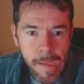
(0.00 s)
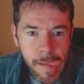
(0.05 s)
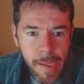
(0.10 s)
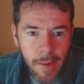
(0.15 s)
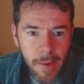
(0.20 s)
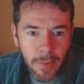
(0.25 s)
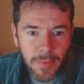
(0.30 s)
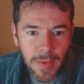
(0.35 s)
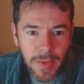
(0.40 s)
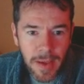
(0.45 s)

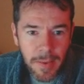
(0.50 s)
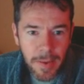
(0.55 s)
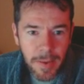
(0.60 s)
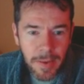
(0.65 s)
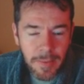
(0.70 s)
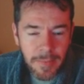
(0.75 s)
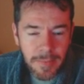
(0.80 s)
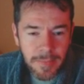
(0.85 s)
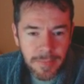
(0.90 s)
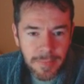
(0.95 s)
Oh damn it!
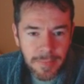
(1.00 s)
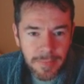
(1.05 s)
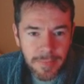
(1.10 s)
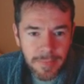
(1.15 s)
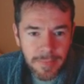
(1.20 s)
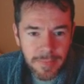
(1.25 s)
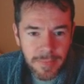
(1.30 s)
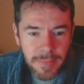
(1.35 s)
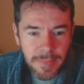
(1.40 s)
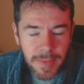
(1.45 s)

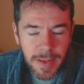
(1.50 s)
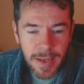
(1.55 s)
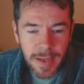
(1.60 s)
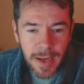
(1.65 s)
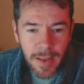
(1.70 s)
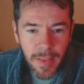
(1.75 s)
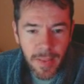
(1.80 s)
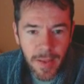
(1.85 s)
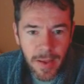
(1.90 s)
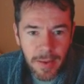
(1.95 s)
I
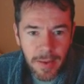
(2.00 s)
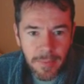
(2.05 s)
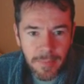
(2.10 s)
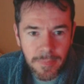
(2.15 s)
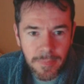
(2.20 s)
needed that.